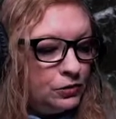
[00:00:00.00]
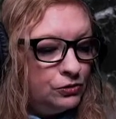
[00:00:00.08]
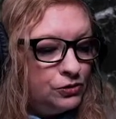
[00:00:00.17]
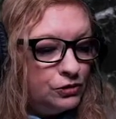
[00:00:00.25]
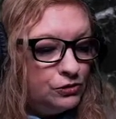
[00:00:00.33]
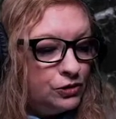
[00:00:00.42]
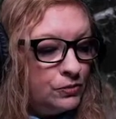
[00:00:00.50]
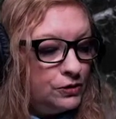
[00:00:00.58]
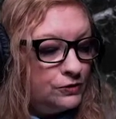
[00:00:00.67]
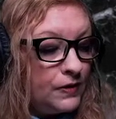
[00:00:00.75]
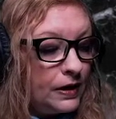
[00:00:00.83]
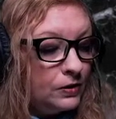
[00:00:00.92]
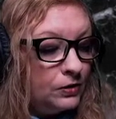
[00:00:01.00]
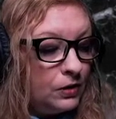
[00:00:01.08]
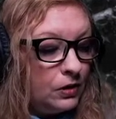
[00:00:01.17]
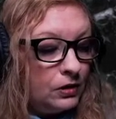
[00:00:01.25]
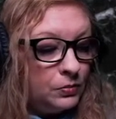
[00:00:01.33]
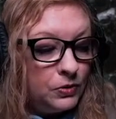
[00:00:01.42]
JoJo was found
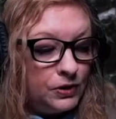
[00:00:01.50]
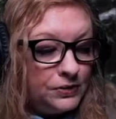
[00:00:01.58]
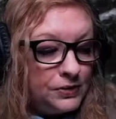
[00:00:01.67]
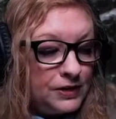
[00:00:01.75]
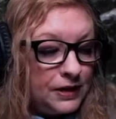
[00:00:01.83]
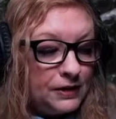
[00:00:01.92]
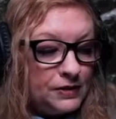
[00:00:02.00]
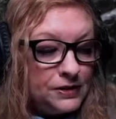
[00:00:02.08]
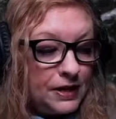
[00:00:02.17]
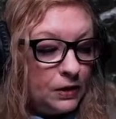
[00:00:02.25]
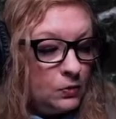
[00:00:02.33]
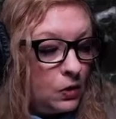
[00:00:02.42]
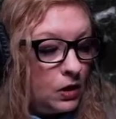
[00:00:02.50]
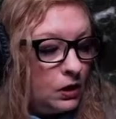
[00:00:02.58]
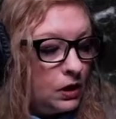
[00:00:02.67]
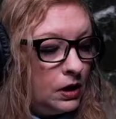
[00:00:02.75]
on a blood-stained sidewalk